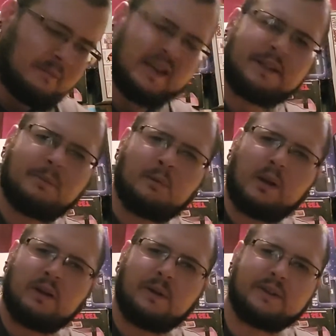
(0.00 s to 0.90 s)
Mickey Speedway
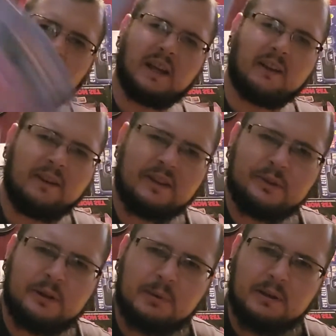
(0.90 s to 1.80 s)
USA. I found this
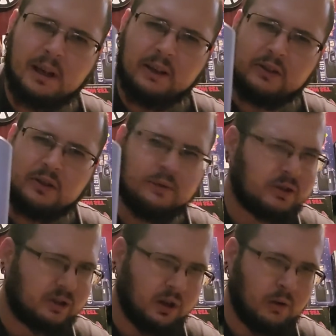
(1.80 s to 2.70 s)
one to be like too
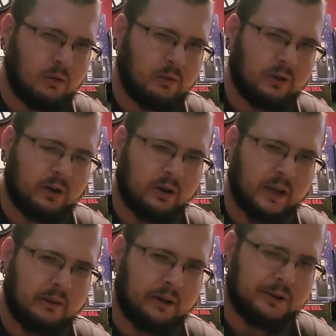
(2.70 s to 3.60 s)
slow for an
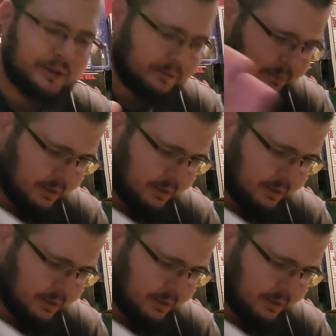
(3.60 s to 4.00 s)
arcade racer.